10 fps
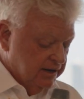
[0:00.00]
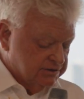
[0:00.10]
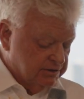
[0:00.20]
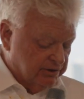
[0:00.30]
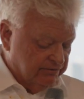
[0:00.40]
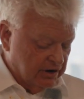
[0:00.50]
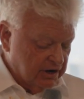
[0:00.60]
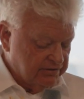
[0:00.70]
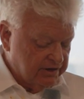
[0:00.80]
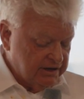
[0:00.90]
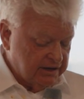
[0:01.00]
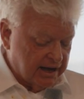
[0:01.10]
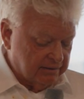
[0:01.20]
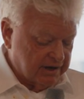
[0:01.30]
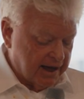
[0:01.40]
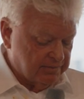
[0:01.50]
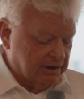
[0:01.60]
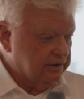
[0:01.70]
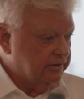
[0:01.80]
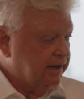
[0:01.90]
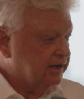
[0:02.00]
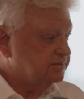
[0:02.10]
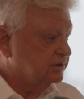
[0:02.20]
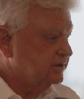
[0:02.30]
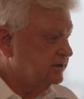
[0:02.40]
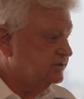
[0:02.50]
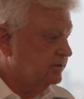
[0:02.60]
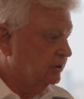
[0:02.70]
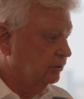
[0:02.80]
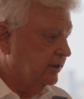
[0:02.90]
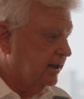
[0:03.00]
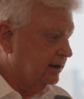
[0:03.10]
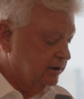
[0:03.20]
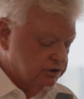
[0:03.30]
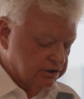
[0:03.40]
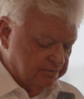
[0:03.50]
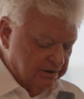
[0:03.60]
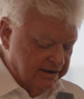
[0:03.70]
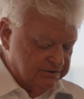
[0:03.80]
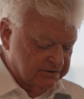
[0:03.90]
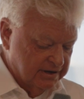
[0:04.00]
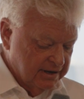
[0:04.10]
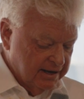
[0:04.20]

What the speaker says: to provide the capital and the expertise to build the LNG plants